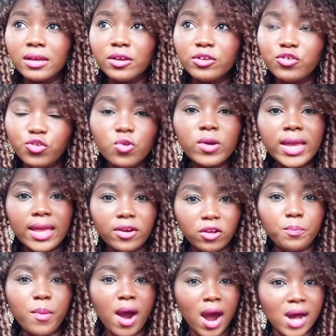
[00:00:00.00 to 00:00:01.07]
you
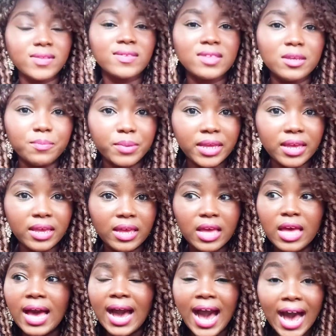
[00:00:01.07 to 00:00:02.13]
cannot possibly
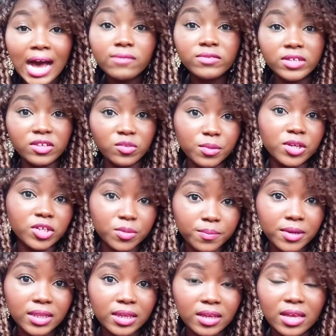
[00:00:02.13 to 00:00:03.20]
have this much
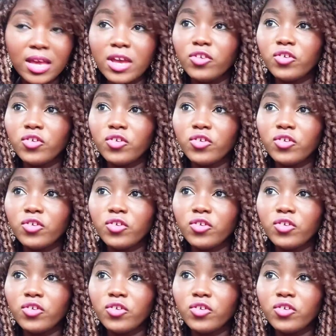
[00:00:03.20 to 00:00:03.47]
money.